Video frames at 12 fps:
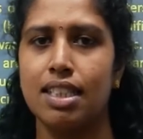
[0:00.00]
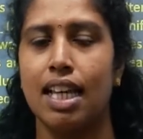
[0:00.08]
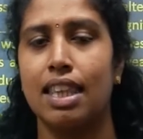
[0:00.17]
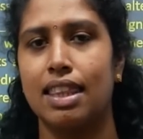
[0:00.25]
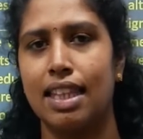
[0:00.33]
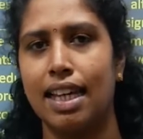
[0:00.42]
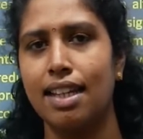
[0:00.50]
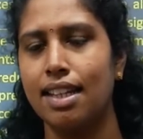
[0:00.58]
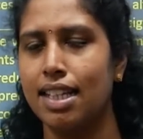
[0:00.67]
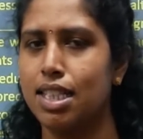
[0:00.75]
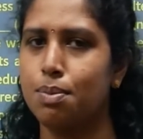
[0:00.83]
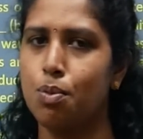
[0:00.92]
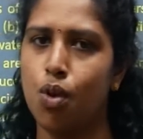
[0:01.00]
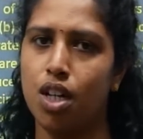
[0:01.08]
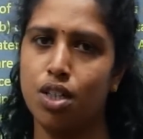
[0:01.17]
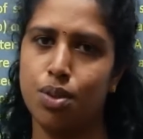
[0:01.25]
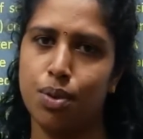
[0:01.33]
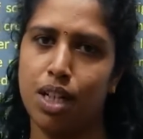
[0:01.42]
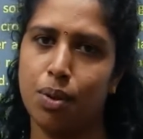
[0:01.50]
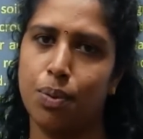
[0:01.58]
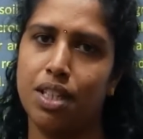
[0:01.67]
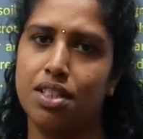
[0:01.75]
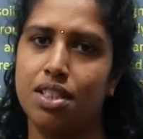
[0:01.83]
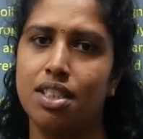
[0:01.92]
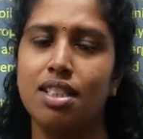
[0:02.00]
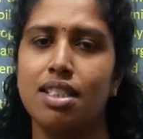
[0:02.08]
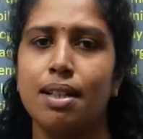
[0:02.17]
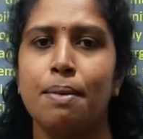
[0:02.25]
and then let's move on to our questions.